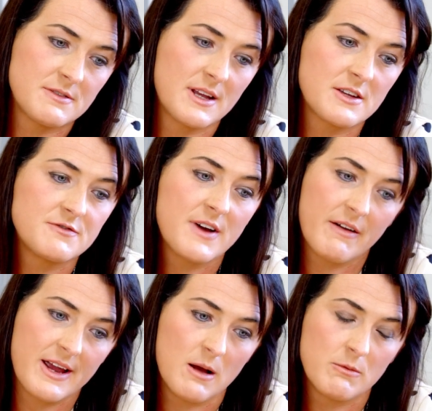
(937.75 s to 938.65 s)
and that's
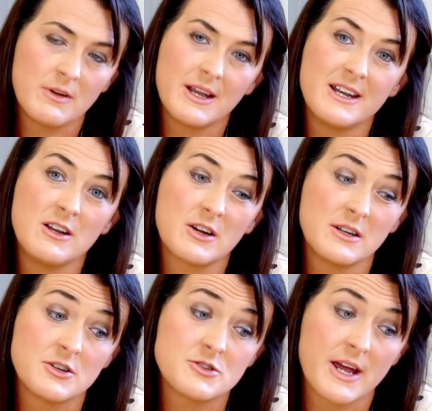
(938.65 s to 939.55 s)
very helpful in
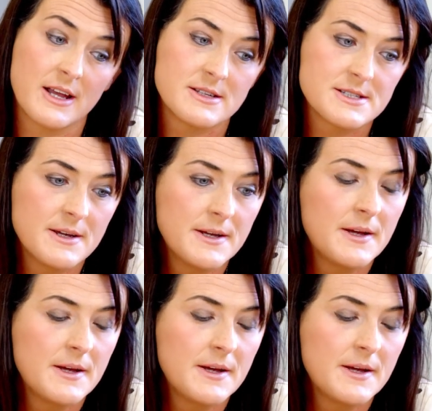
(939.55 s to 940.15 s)
looking at trends.